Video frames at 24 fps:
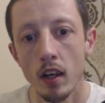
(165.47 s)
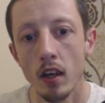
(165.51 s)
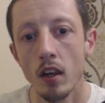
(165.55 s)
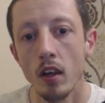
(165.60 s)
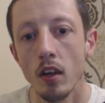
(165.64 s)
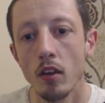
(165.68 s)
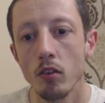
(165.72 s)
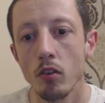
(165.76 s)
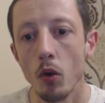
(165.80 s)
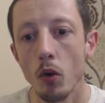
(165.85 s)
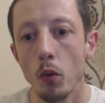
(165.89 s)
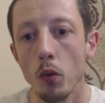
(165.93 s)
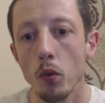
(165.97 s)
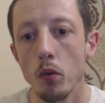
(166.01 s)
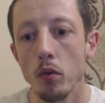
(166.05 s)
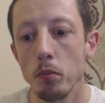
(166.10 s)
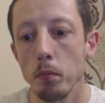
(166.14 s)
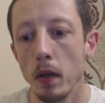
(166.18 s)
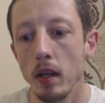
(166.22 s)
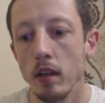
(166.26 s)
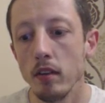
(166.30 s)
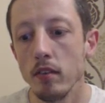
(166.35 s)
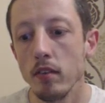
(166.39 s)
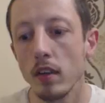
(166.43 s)
So it was
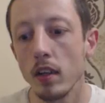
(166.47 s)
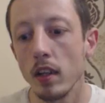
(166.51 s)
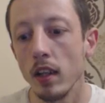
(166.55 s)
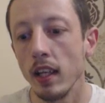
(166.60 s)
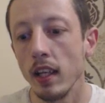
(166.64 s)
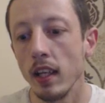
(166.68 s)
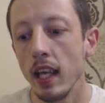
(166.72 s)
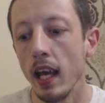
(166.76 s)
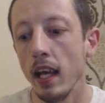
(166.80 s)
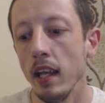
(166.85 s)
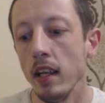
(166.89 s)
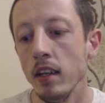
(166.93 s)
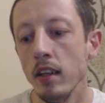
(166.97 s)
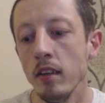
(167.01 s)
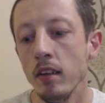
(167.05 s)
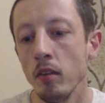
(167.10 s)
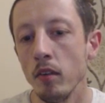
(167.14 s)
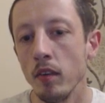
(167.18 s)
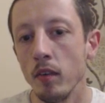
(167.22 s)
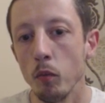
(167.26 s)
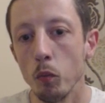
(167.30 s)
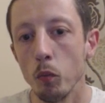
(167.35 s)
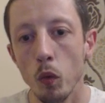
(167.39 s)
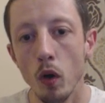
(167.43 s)
basically getting
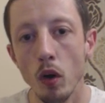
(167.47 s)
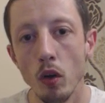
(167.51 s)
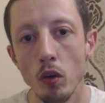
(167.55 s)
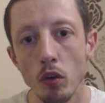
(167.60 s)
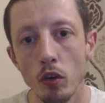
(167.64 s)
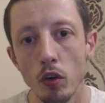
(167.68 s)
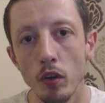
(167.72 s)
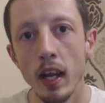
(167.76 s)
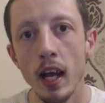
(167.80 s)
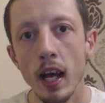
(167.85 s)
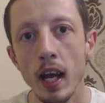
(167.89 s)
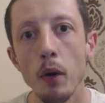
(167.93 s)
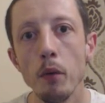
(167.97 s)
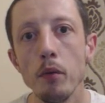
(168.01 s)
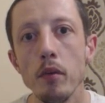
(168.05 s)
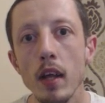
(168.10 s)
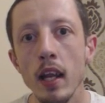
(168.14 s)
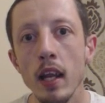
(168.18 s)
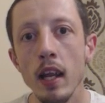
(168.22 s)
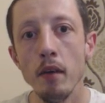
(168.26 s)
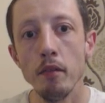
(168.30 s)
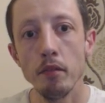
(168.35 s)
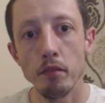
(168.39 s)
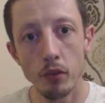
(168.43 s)
one gun out and
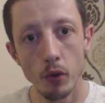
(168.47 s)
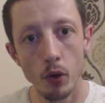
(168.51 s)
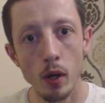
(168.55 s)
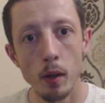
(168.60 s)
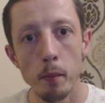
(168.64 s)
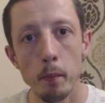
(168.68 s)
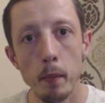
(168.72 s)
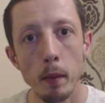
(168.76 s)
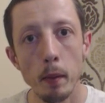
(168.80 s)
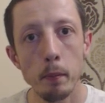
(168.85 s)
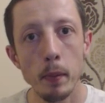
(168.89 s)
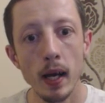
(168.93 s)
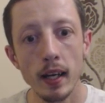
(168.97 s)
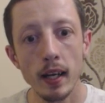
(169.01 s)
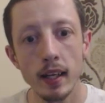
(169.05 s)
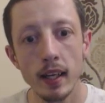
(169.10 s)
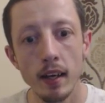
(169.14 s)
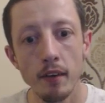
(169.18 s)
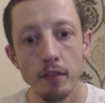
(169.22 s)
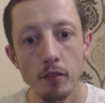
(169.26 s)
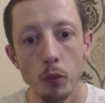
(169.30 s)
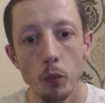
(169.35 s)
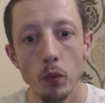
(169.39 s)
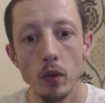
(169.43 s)
then throwing a med pack
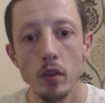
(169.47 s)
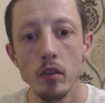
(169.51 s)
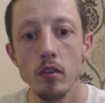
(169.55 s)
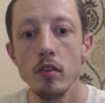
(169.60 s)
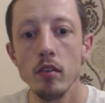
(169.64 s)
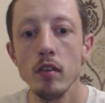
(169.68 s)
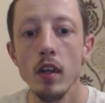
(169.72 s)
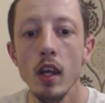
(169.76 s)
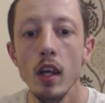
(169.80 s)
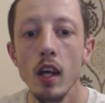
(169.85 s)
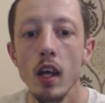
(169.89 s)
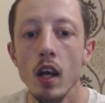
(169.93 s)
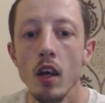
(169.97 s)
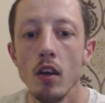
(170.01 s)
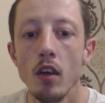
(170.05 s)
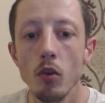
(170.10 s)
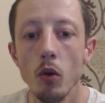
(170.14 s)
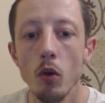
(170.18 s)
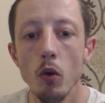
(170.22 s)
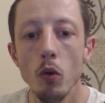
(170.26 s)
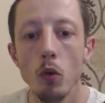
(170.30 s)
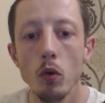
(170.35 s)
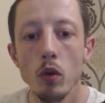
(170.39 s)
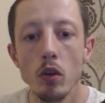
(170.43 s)
afterwards.
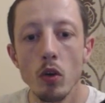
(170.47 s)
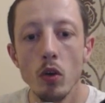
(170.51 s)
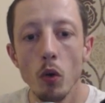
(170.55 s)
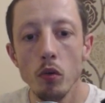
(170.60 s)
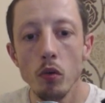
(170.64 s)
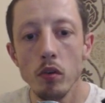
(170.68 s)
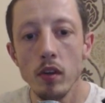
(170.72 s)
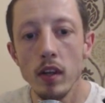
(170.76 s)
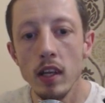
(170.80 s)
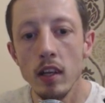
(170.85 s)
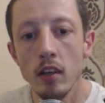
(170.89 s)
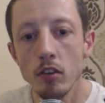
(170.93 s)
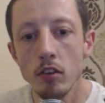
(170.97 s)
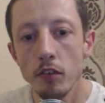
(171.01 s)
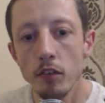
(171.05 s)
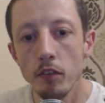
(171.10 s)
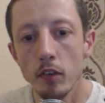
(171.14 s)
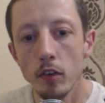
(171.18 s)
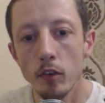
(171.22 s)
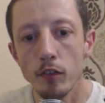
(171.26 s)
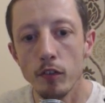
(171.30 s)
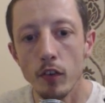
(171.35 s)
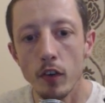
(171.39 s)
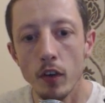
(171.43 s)
So you go to the interval
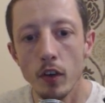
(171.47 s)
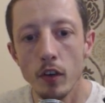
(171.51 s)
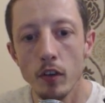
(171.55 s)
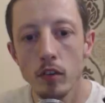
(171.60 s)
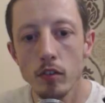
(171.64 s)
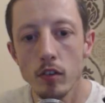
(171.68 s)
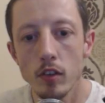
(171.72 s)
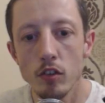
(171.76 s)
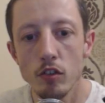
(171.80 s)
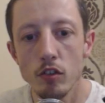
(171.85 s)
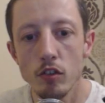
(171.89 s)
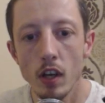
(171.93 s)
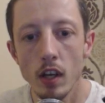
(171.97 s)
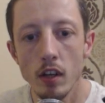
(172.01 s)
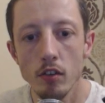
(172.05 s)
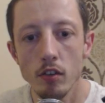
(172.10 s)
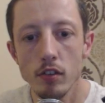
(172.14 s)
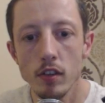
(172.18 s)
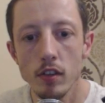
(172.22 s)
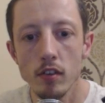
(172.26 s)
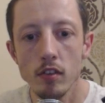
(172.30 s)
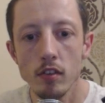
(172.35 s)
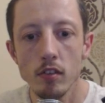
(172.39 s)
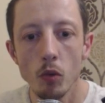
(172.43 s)
first, you change
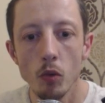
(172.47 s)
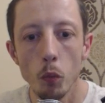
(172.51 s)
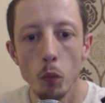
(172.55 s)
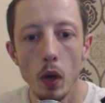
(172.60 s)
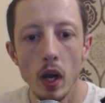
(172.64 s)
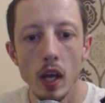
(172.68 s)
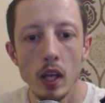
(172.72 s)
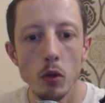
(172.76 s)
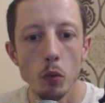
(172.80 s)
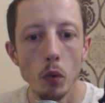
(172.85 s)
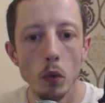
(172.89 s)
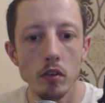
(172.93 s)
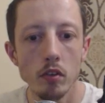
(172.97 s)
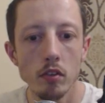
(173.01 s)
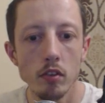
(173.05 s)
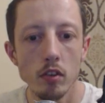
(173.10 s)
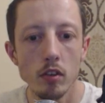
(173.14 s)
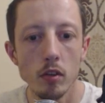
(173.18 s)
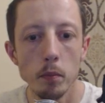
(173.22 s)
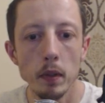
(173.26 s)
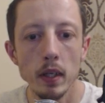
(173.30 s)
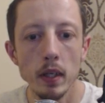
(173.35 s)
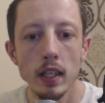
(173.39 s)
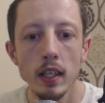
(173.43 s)
this to where you want it to
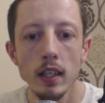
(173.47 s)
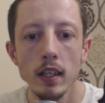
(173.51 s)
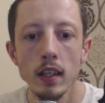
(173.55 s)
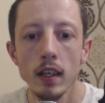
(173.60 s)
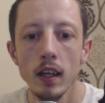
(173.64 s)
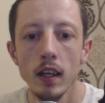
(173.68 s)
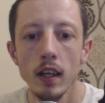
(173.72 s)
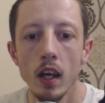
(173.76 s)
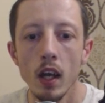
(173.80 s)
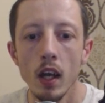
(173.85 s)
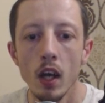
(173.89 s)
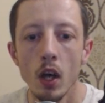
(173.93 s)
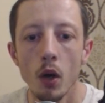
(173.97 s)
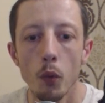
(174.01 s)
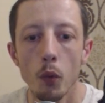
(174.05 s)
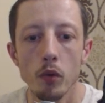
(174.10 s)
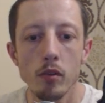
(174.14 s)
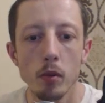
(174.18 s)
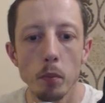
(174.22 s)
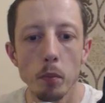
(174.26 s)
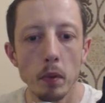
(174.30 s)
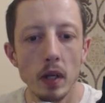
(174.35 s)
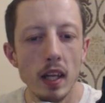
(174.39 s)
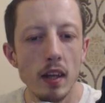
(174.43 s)
be, which I
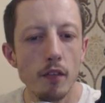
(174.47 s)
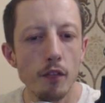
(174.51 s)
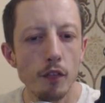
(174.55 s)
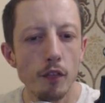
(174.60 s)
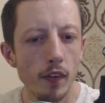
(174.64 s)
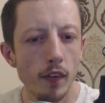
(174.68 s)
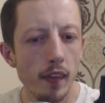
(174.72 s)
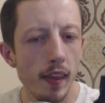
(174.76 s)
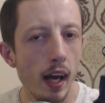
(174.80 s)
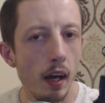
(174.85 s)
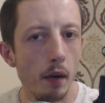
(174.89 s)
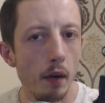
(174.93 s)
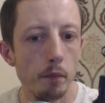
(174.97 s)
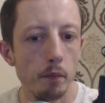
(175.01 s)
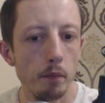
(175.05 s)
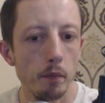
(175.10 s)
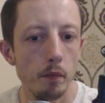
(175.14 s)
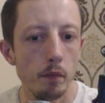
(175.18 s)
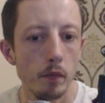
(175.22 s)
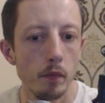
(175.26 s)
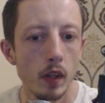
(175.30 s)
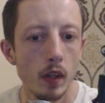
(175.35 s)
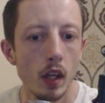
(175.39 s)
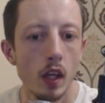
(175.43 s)
believe for that
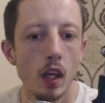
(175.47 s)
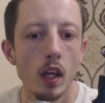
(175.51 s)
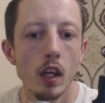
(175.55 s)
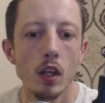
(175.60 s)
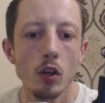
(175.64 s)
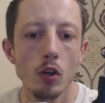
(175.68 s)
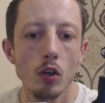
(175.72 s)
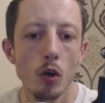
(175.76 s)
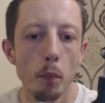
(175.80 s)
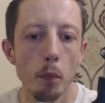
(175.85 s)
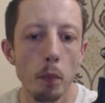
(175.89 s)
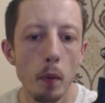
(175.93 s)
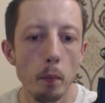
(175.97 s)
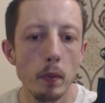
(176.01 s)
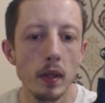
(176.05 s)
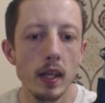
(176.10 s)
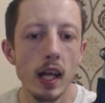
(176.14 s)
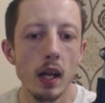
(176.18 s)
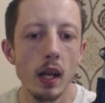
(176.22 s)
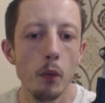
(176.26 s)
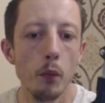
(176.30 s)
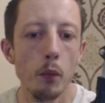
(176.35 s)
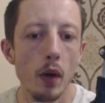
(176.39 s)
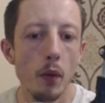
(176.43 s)
you could probably get
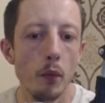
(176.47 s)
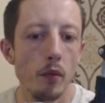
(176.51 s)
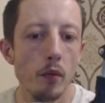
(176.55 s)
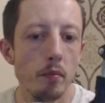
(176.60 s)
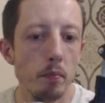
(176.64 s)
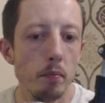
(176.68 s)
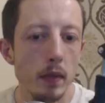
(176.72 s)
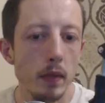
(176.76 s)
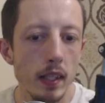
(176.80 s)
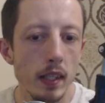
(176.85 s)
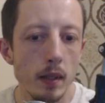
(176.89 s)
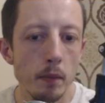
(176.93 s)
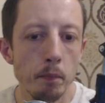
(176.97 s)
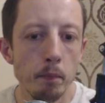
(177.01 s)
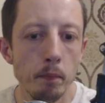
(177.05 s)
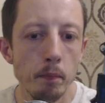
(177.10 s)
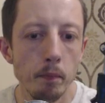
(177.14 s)
away with medium.